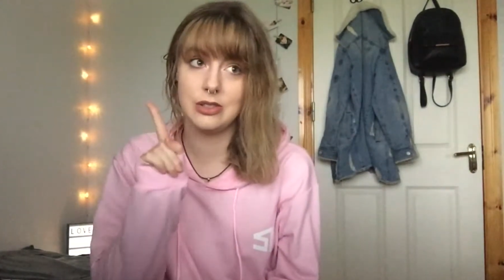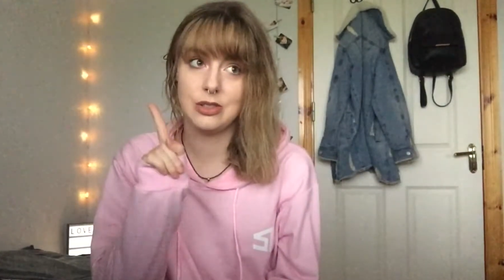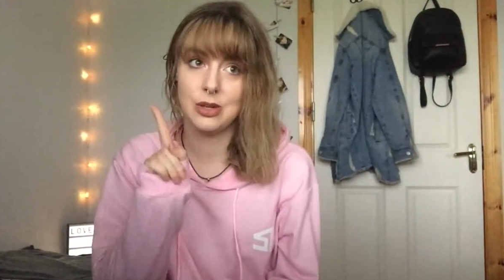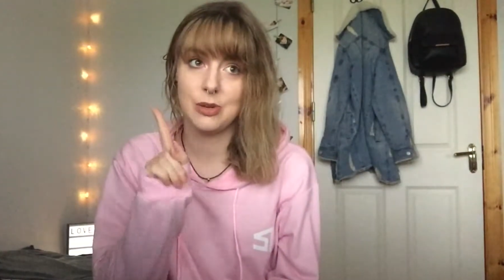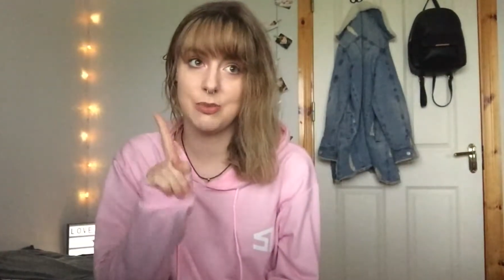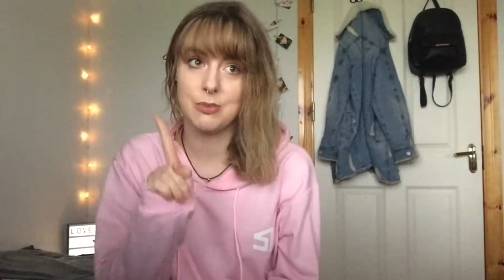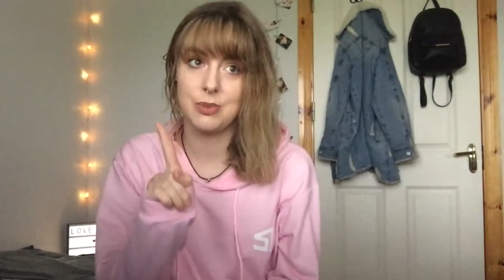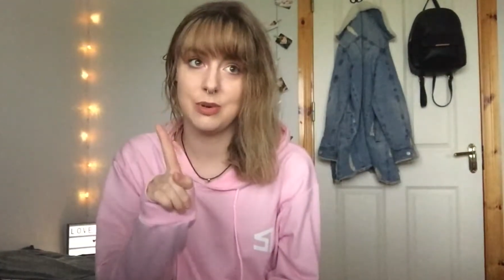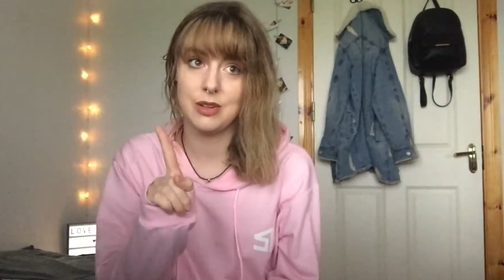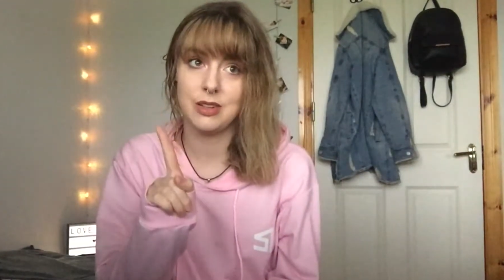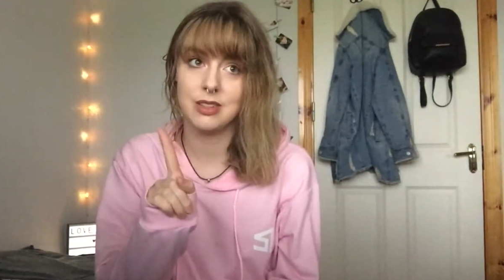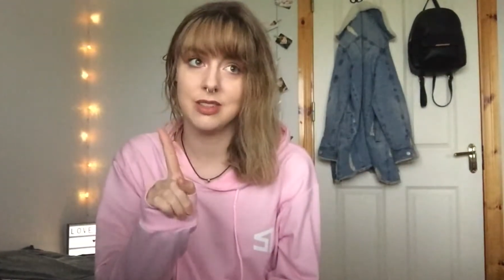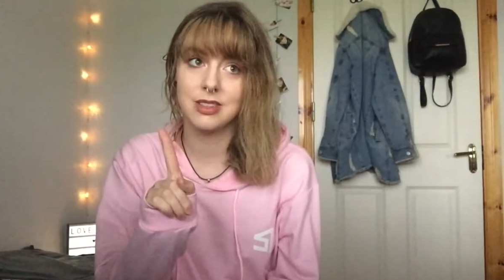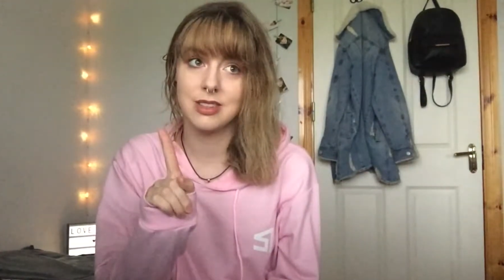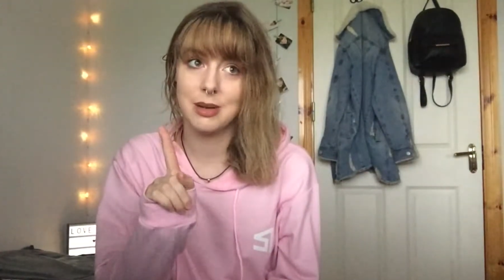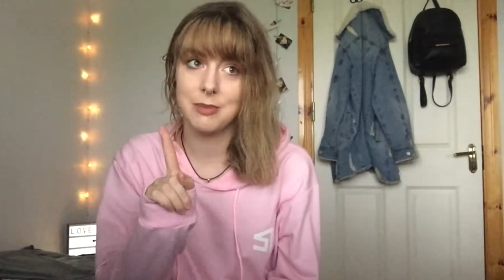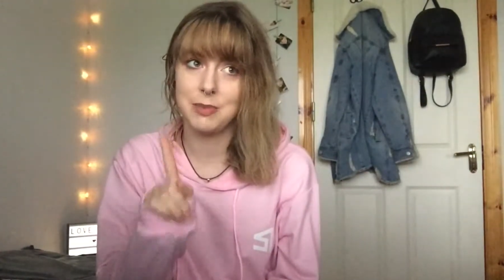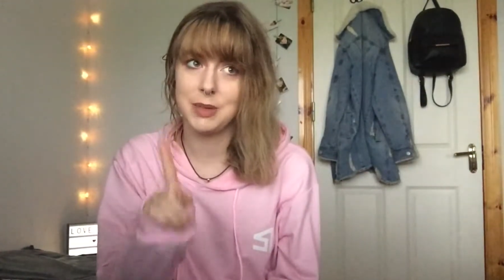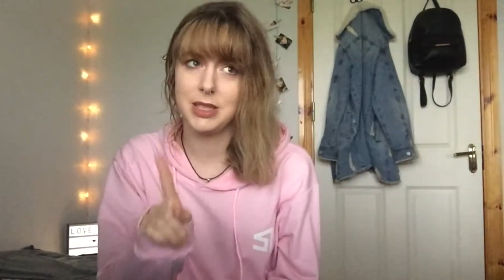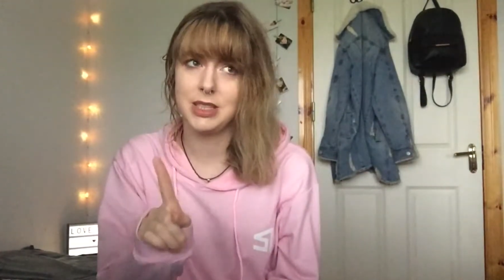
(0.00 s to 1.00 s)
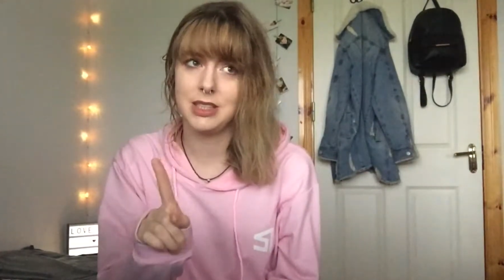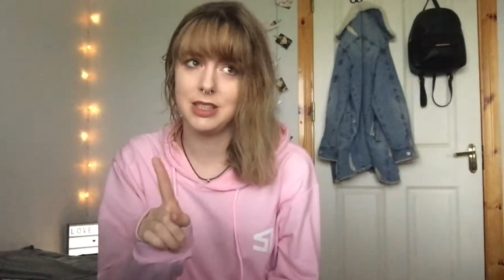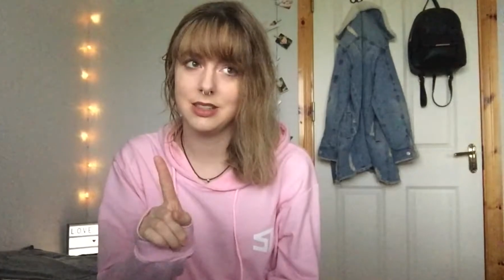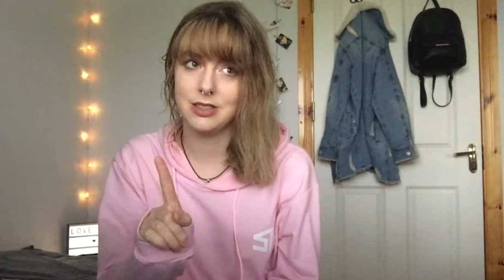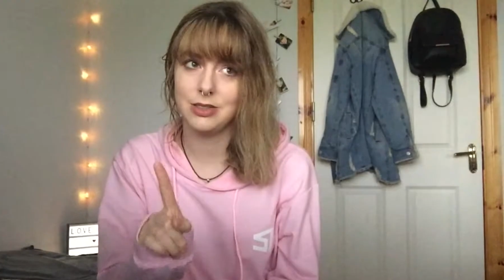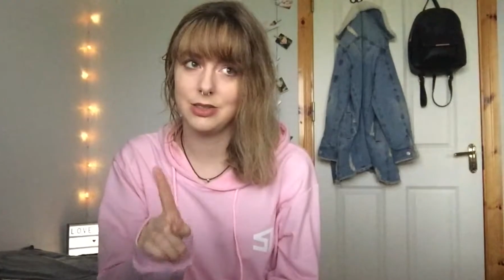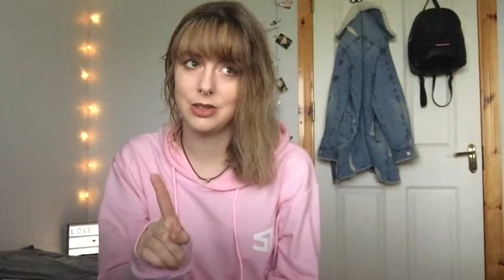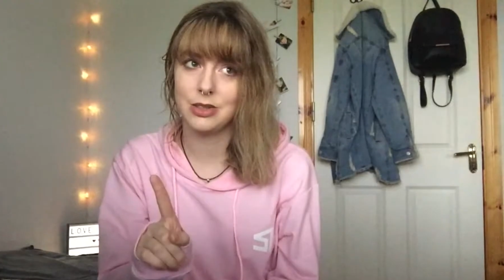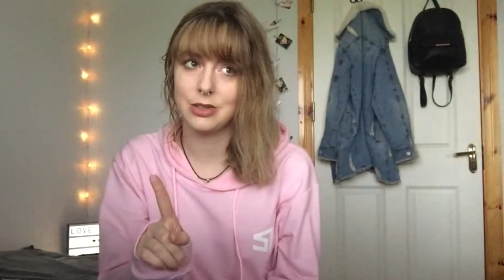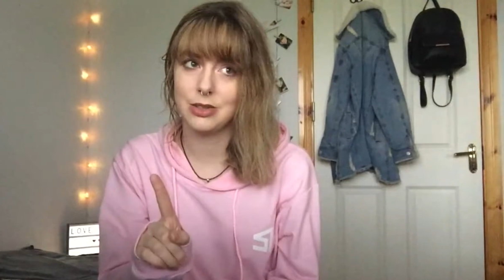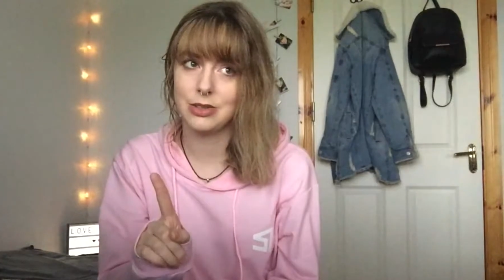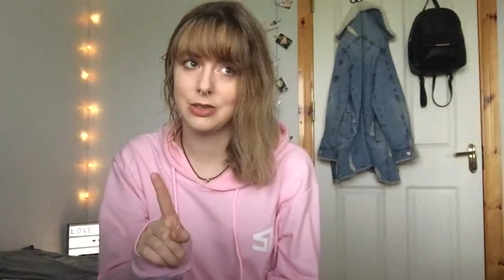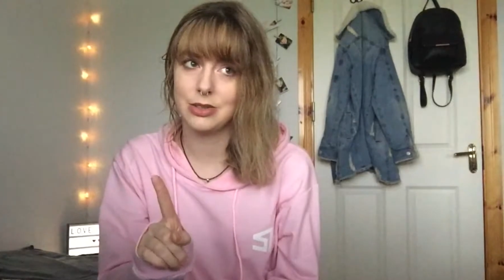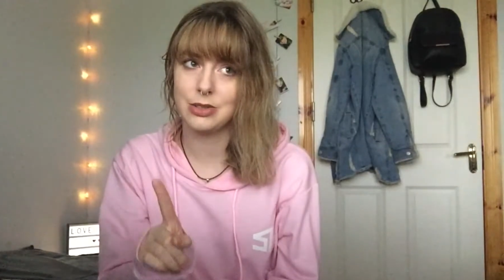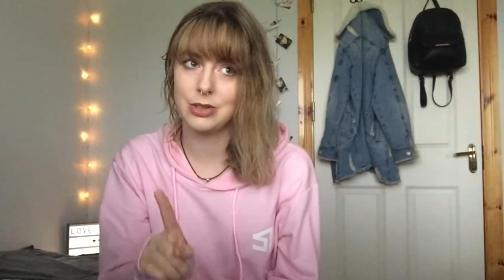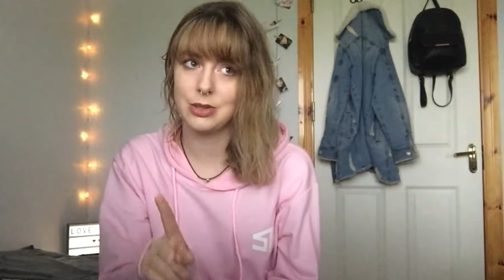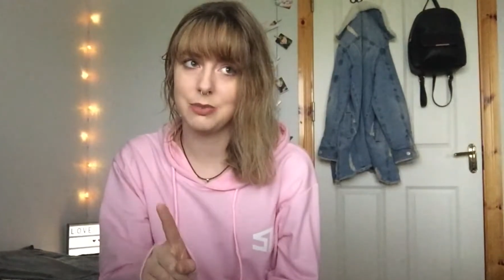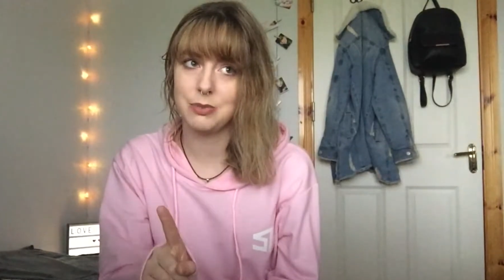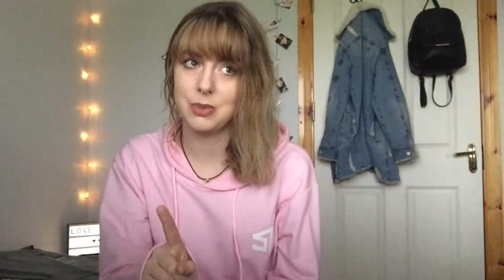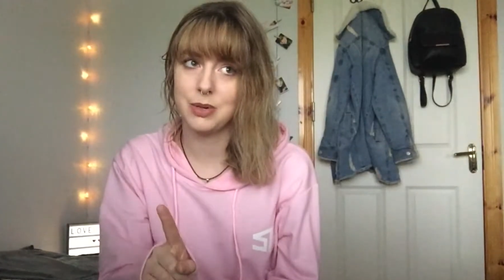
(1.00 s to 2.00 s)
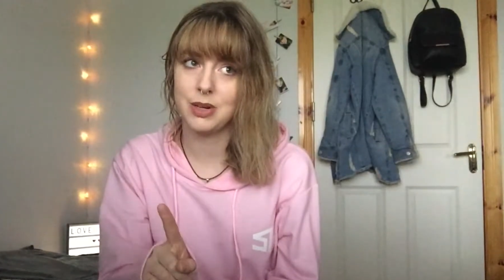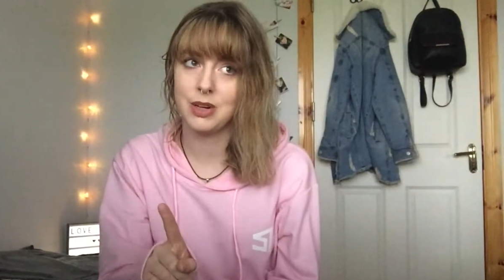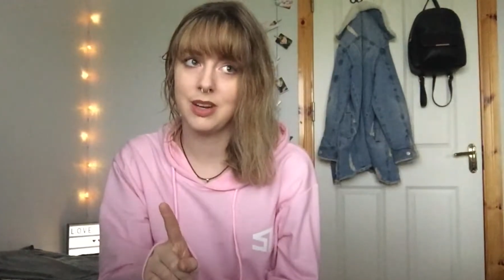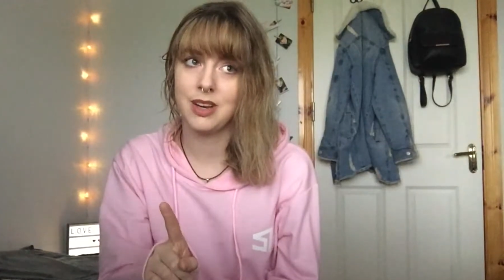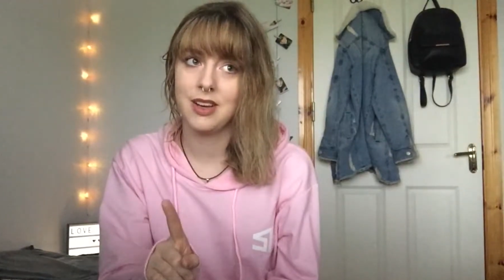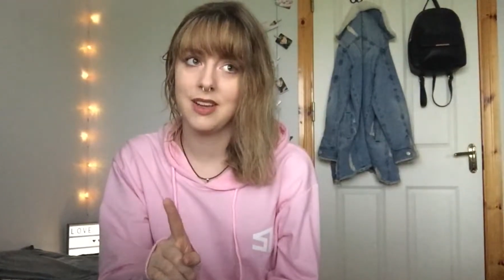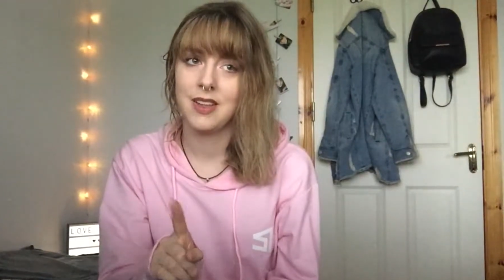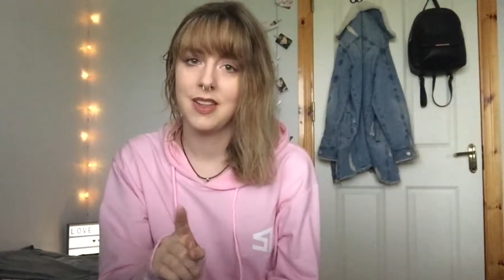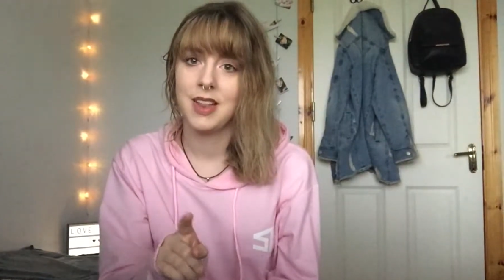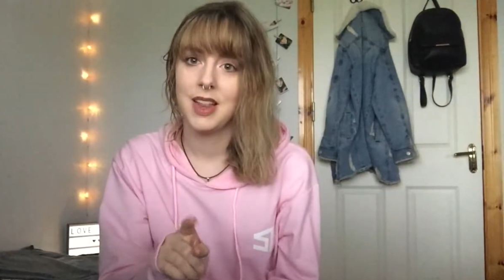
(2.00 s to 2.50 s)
jumper, a BTS Jungkook jumper,